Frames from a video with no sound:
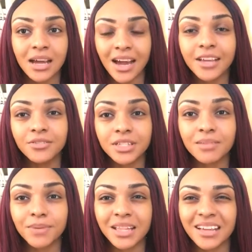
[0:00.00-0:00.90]
I used
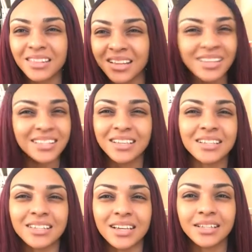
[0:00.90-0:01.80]
to be like, that doesn't
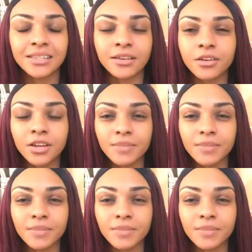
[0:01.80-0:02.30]
exist. You know